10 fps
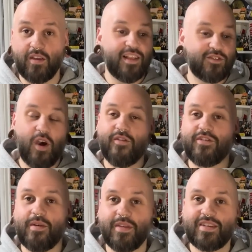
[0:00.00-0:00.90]
Let's go over
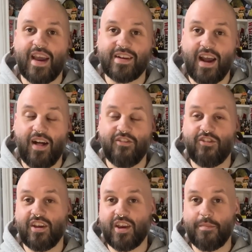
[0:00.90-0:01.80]
some of the
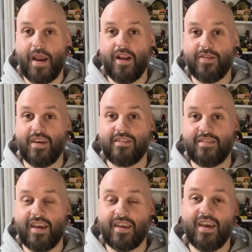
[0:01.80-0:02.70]
technology and compare this
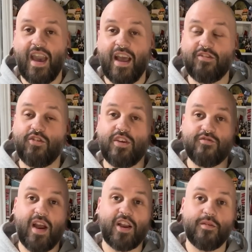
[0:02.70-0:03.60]
stick to the
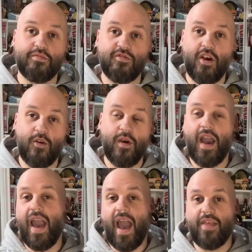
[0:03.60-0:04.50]
Rekker Pro
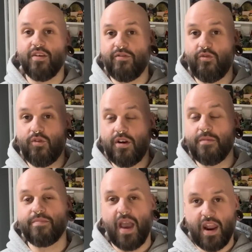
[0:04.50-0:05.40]
and the
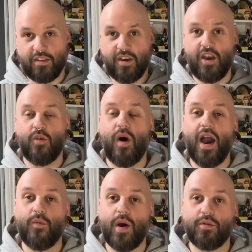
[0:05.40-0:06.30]
4, and I'll tell you
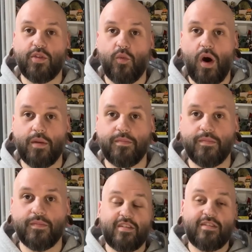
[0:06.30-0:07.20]
why I went with the 1.
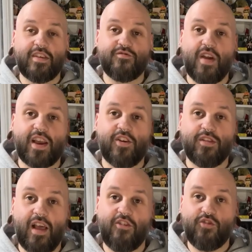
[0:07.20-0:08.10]
This is the
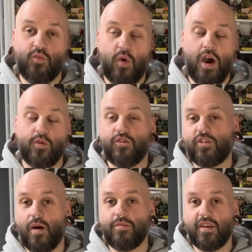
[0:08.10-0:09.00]
Rekker Legend 1, which
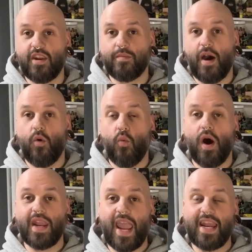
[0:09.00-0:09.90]
comes in about
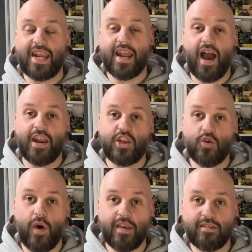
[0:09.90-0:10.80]
$189
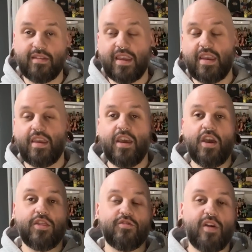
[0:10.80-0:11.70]
USD.
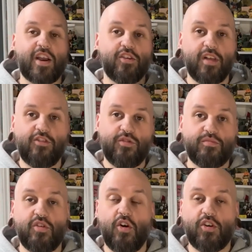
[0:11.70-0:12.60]
The Rekker Legend
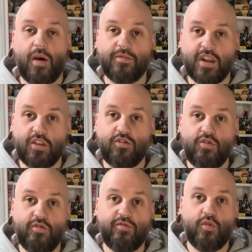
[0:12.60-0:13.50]
Pro comes in at
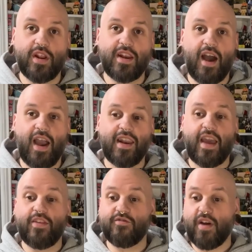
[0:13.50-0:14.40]
$249,
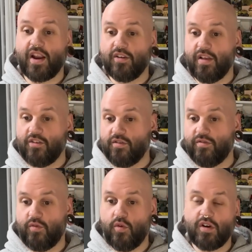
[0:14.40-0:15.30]
and the Rekker Legend
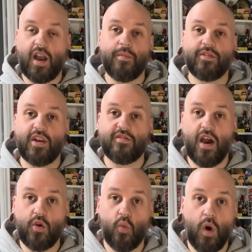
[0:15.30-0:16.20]
4 comes in
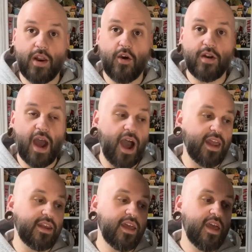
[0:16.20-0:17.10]
around
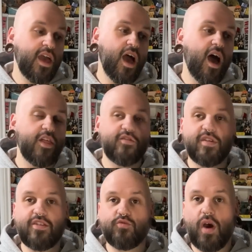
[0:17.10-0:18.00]
$109. The
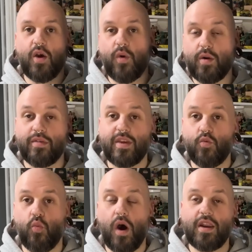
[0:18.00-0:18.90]
reason why I went with the
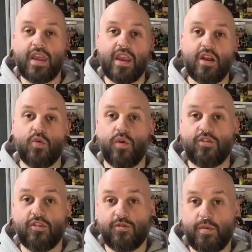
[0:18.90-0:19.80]
1 here was
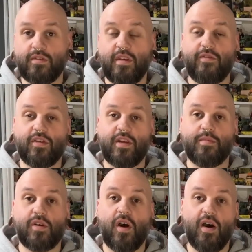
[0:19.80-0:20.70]
just specifically
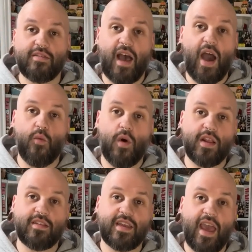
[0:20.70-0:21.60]
because I
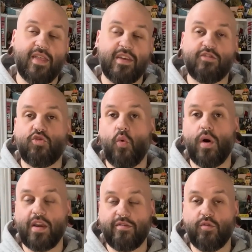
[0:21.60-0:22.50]
wanted to get this
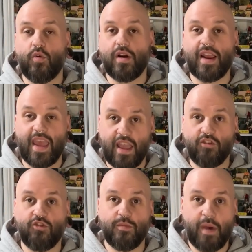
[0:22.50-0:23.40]

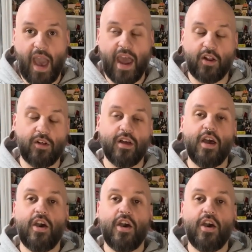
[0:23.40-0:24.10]
24-inch paddle.